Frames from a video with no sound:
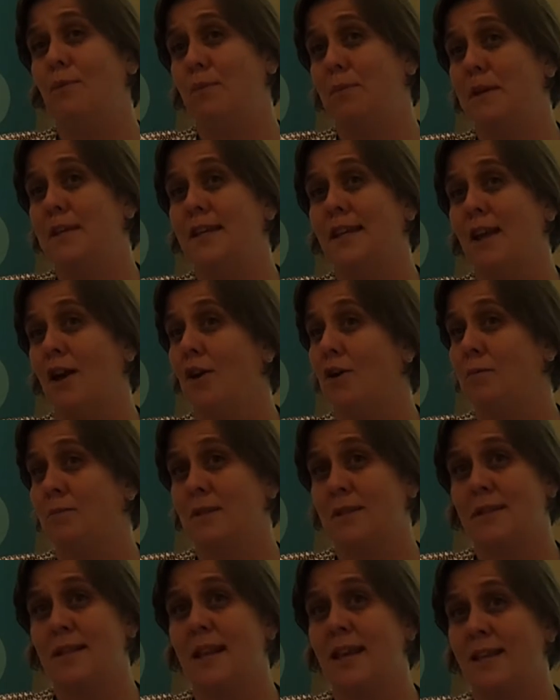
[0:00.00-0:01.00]
repeating our own
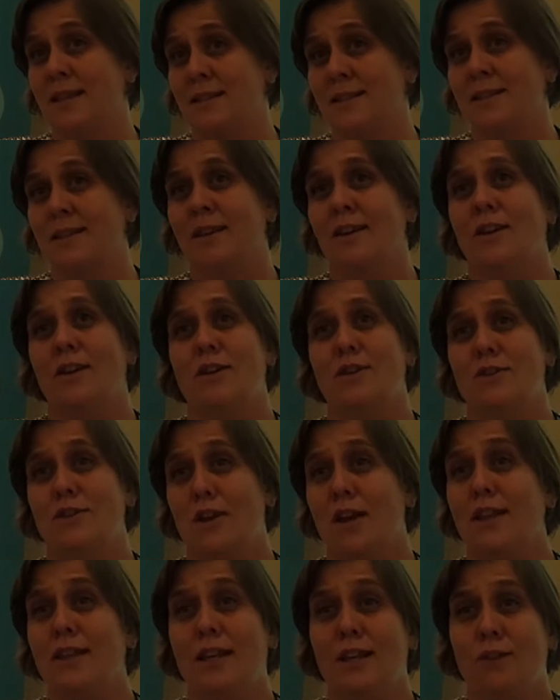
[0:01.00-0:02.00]
mistakes.
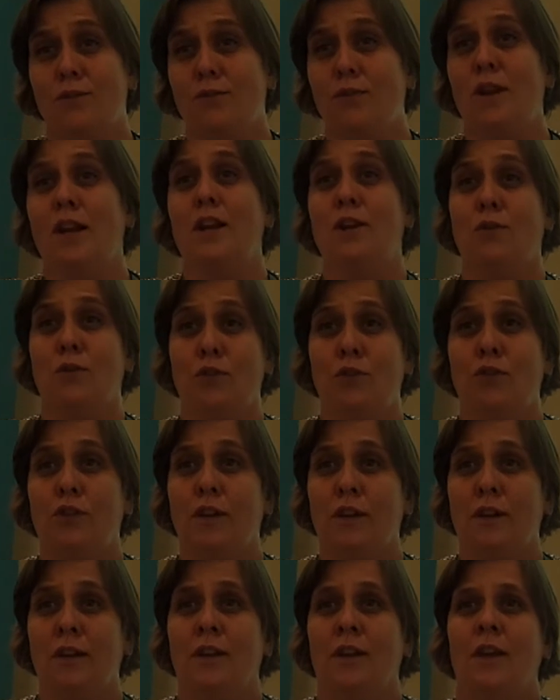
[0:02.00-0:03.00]
So I think it's really
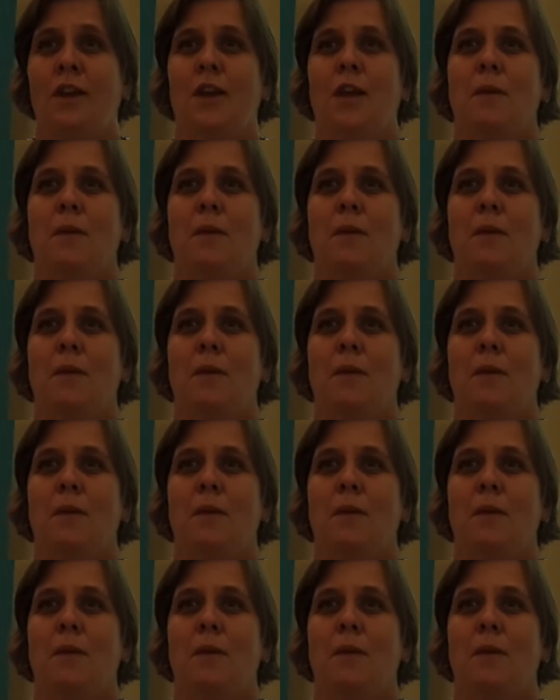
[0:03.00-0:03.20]
crucial.